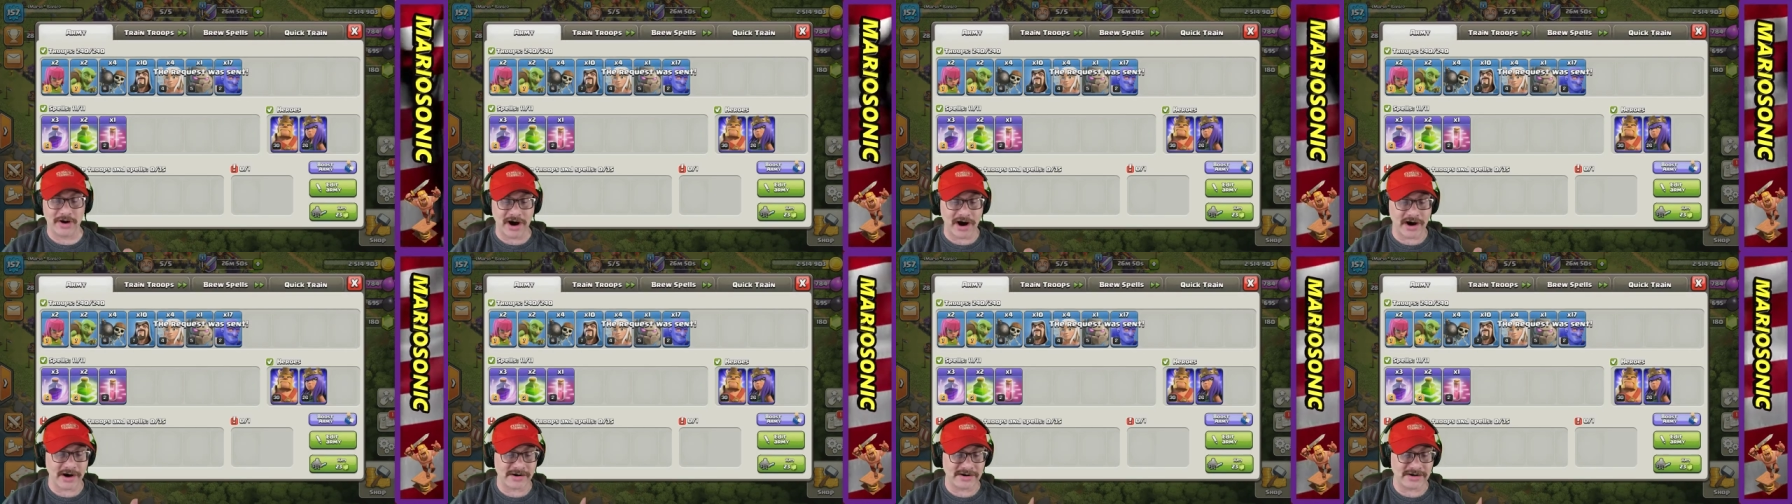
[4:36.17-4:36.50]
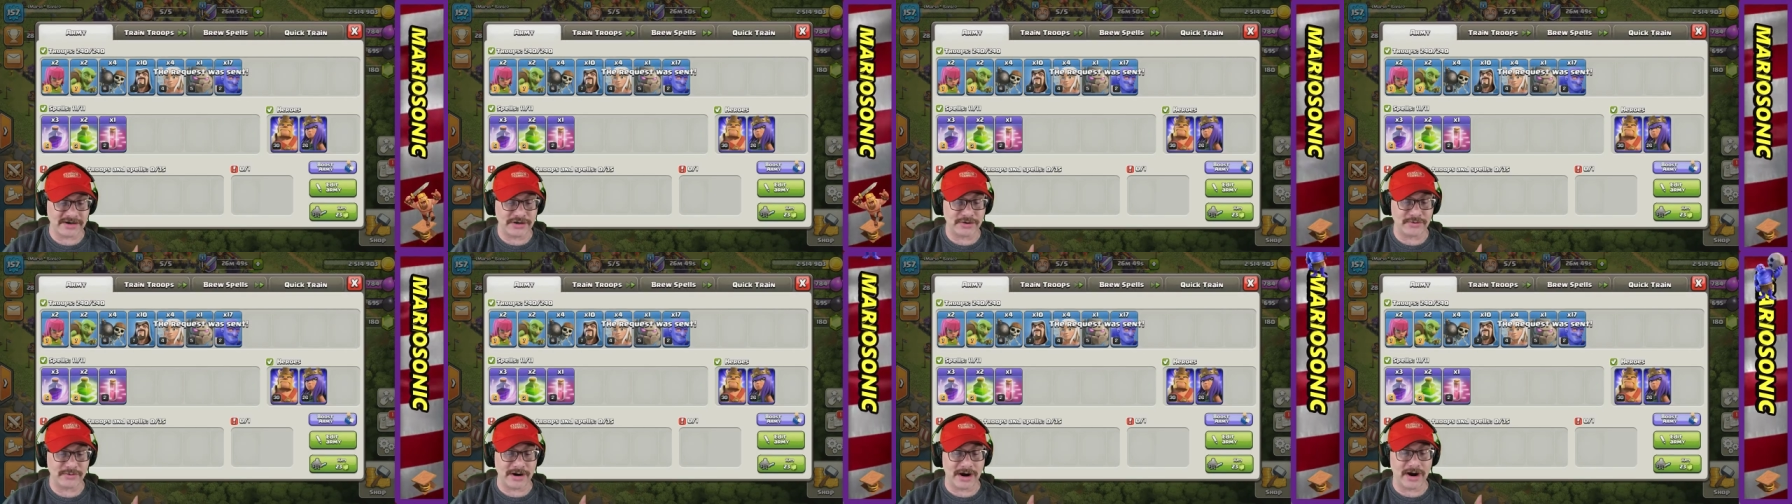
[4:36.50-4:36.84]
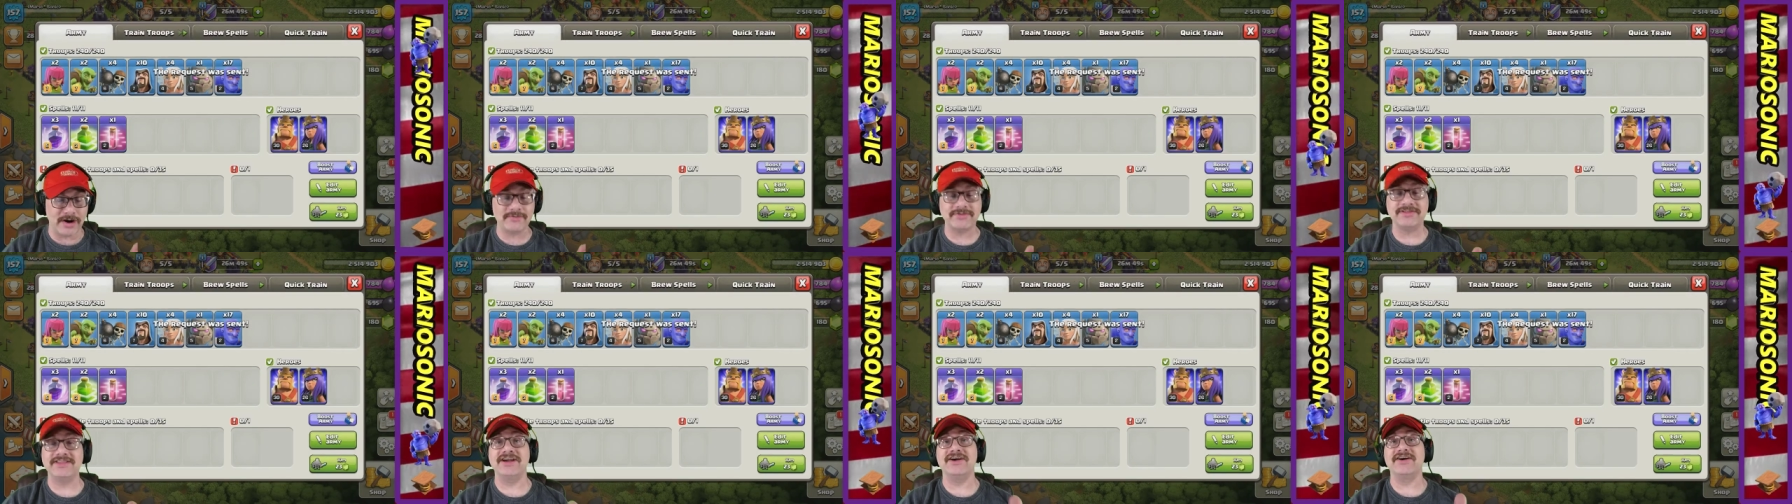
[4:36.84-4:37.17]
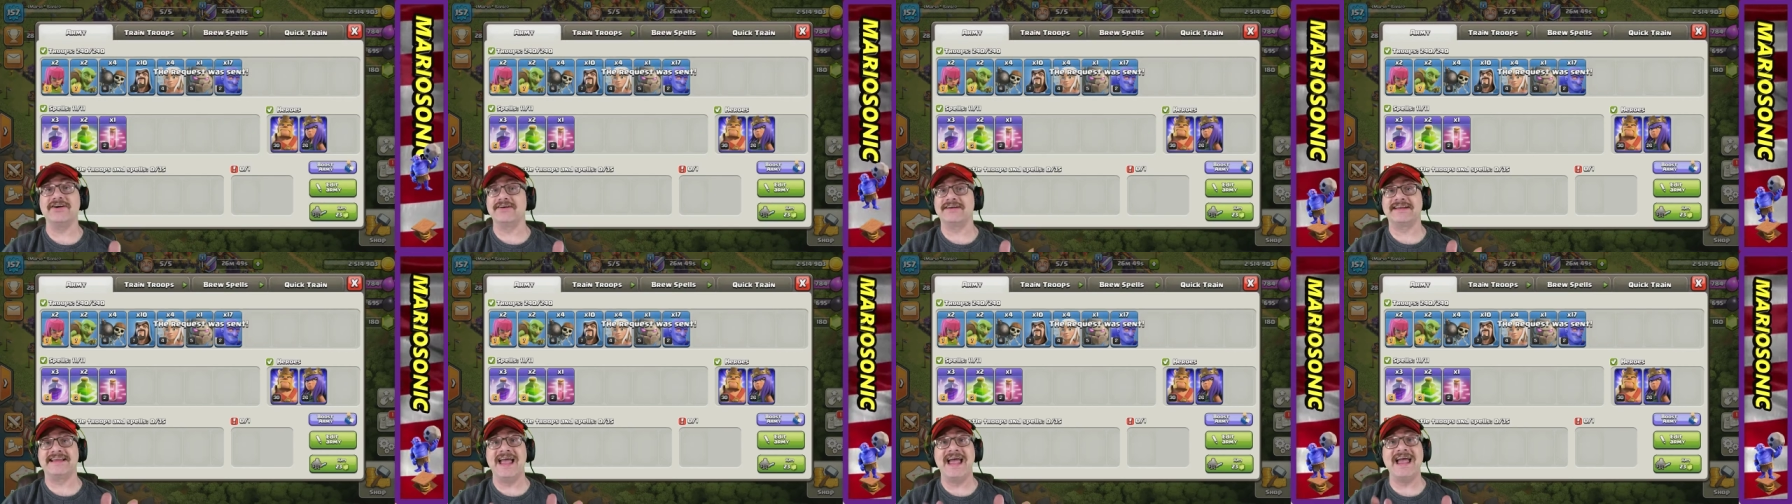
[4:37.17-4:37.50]
are you out
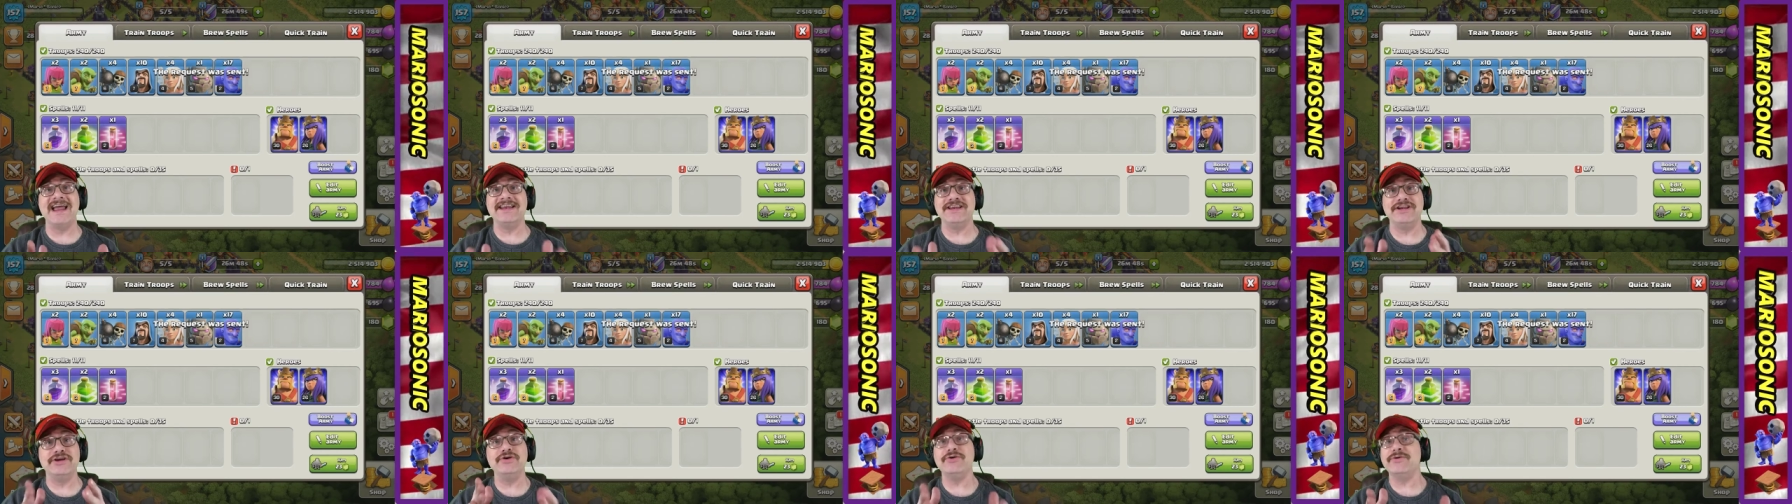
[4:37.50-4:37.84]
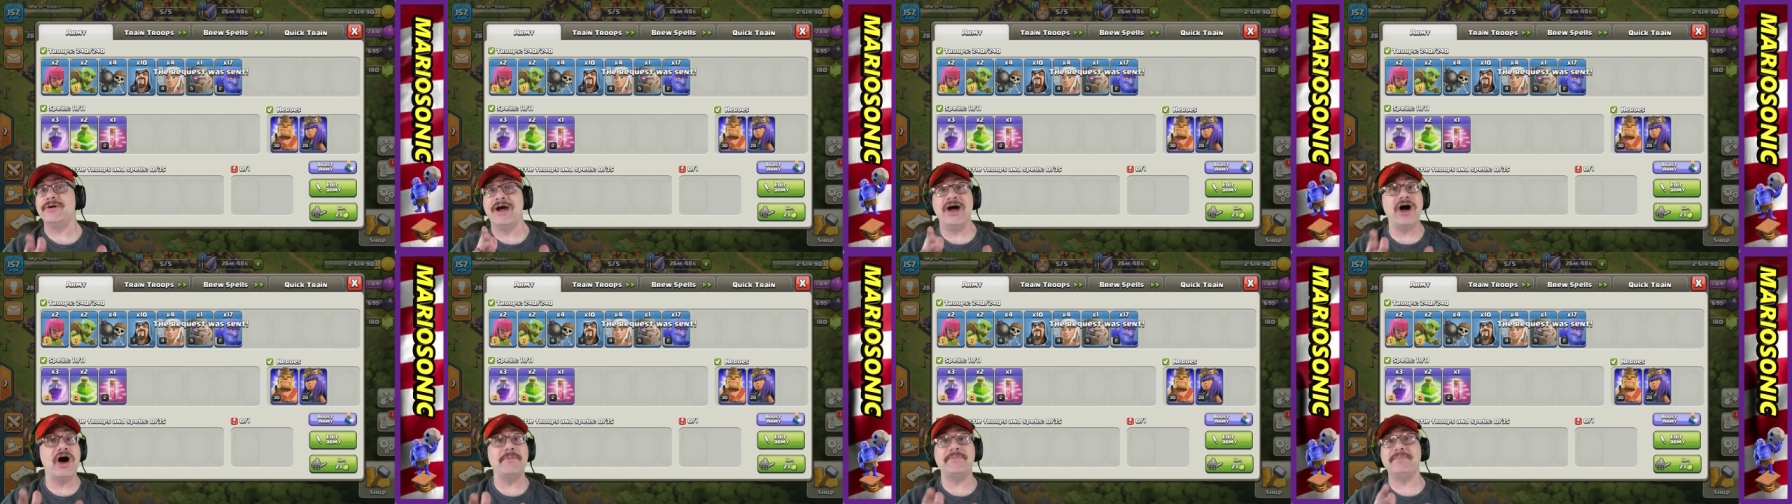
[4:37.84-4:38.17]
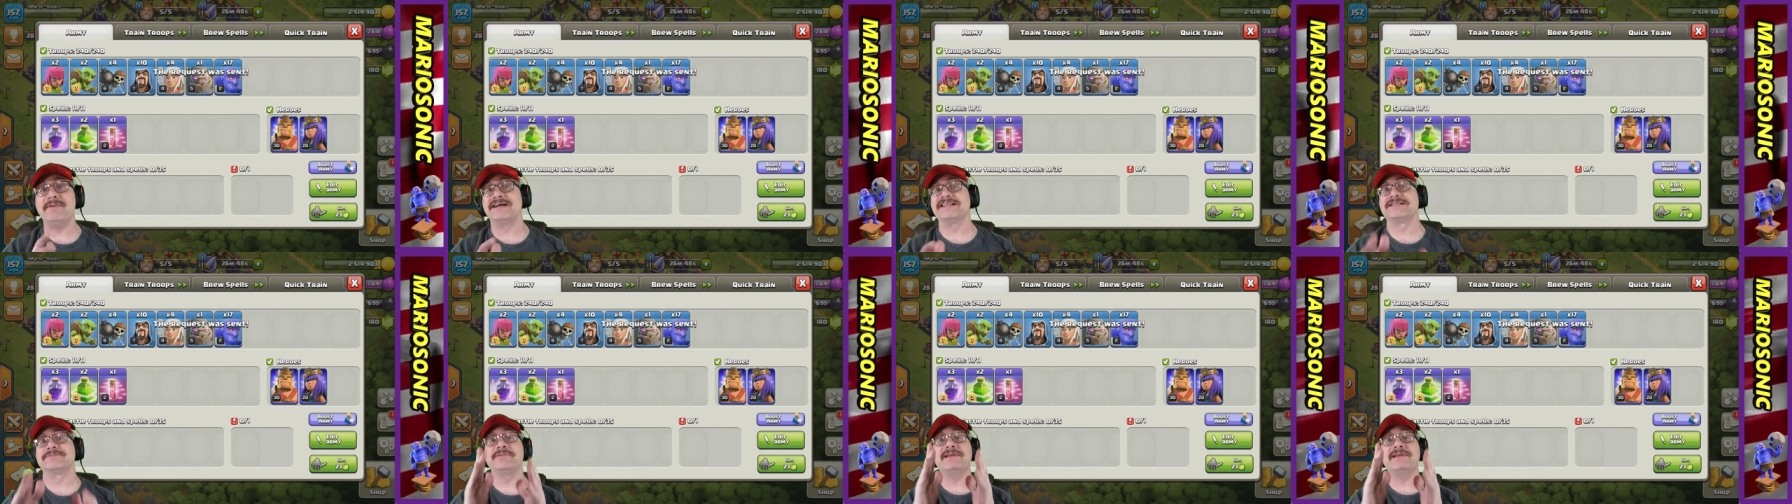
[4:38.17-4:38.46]
there? Can you help us?